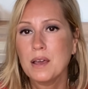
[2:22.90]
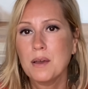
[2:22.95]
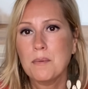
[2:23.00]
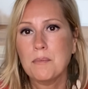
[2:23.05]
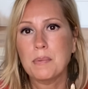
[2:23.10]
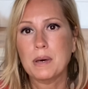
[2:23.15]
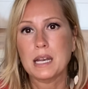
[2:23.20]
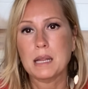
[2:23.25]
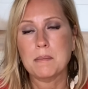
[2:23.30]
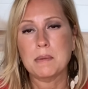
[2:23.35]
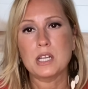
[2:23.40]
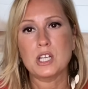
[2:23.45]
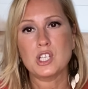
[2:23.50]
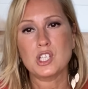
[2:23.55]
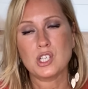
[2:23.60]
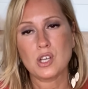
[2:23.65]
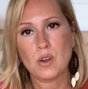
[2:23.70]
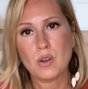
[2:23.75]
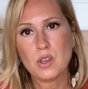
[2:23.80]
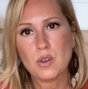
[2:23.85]
but I'm going to
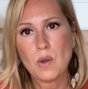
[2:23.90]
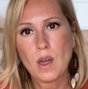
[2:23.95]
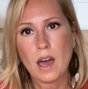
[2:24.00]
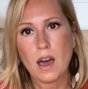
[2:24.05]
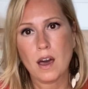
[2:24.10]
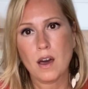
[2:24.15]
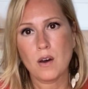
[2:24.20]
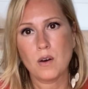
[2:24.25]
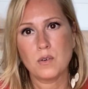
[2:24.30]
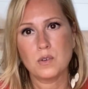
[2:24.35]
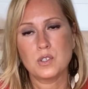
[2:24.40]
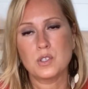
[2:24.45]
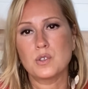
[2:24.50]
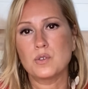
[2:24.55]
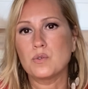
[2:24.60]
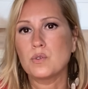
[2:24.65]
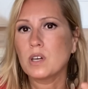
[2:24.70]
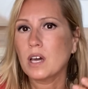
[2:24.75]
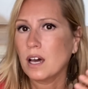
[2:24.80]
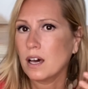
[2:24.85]
show you how to
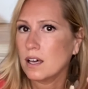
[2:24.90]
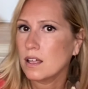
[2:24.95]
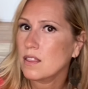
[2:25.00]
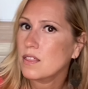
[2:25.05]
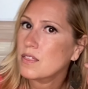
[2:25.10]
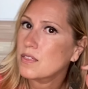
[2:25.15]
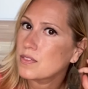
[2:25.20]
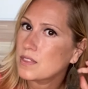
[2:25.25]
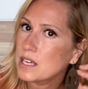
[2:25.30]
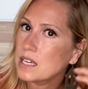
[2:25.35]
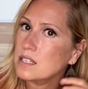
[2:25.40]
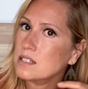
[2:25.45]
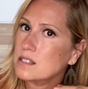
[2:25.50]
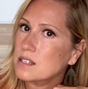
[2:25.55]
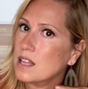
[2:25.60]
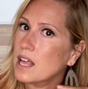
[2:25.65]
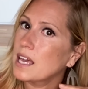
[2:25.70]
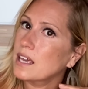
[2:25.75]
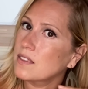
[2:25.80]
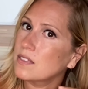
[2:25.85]
cut things
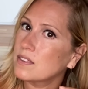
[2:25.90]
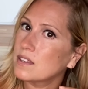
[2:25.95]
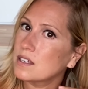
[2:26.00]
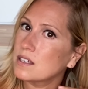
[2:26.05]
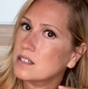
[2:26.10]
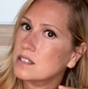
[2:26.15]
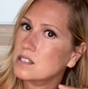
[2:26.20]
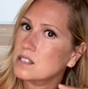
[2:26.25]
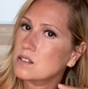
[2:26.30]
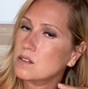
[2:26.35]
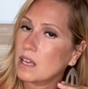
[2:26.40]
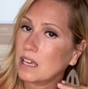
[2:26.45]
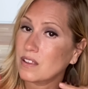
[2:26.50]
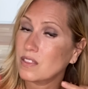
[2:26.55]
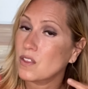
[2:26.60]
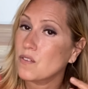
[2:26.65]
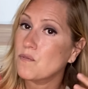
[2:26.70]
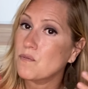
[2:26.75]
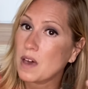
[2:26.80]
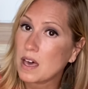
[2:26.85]
like this, like
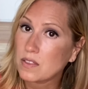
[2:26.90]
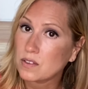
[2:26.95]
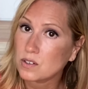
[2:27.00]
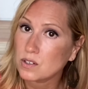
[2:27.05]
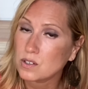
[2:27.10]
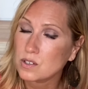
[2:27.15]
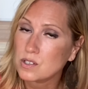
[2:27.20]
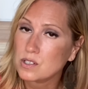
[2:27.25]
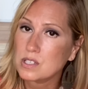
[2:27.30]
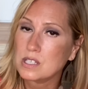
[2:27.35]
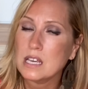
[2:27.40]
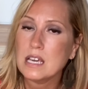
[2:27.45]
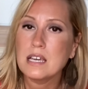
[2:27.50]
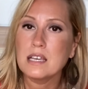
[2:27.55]
the feathers.